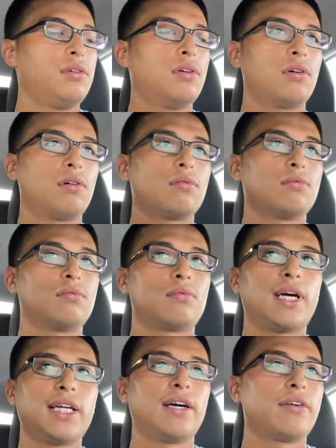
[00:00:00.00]
you don't
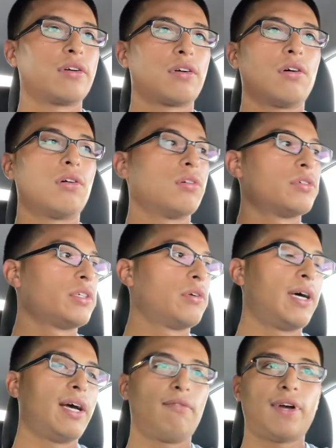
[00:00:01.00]
write down your goals, you
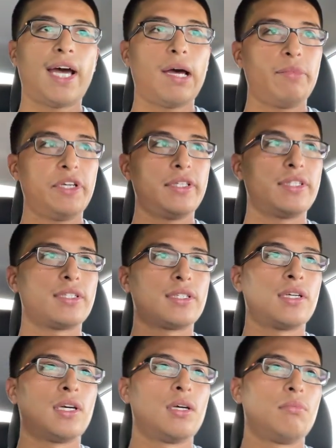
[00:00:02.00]
don't have habits
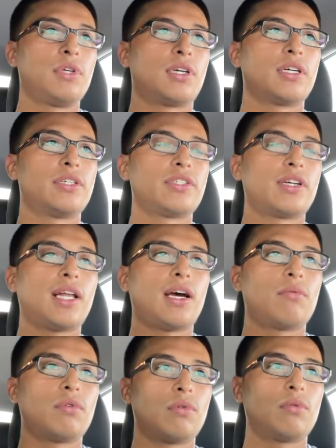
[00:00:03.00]
because you're
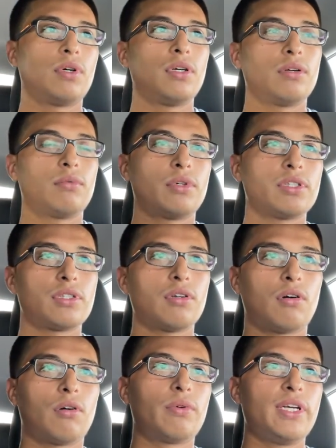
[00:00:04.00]
like, well, what, what's
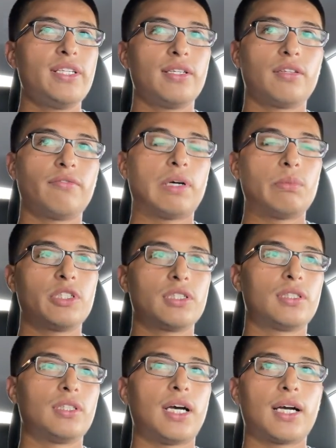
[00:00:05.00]
the whole reason if I'm
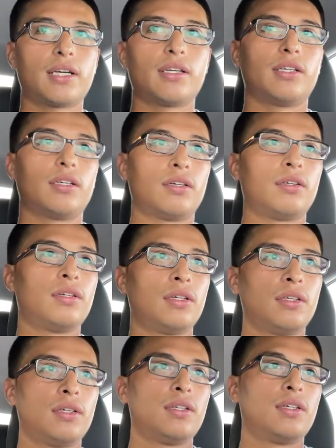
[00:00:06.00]
just not gonna,
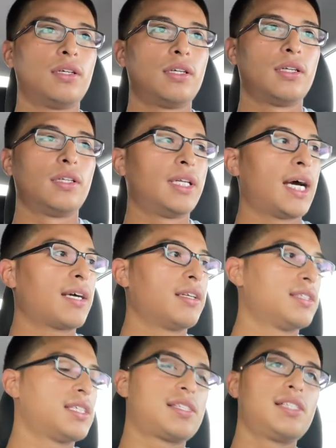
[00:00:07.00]
not
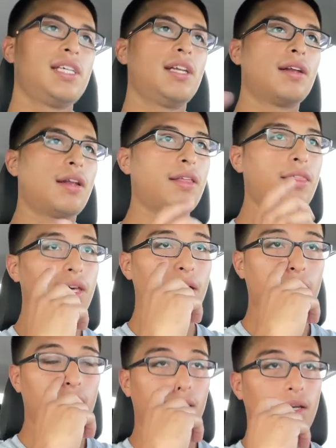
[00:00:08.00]
gonna succeed in
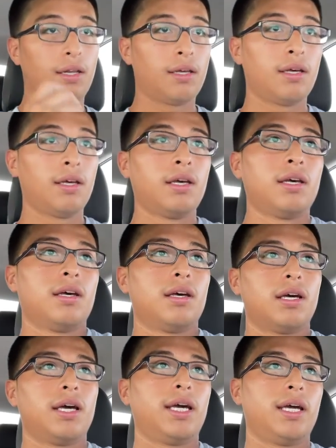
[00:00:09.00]
anything? And
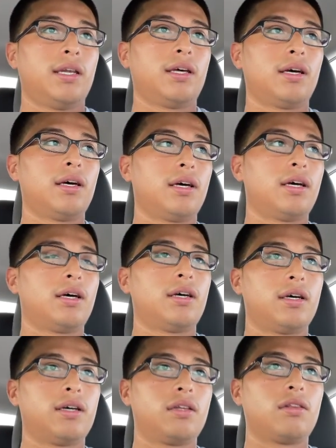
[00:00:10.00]
and uh,
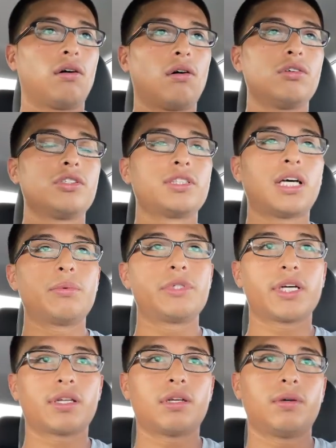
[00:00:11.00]
the whole
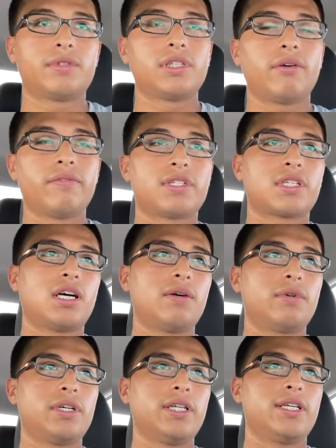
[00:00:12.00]
subject of
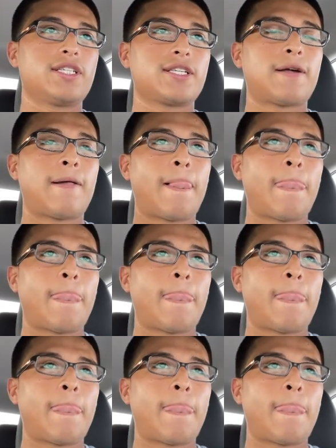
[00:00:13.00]
self-discovery is,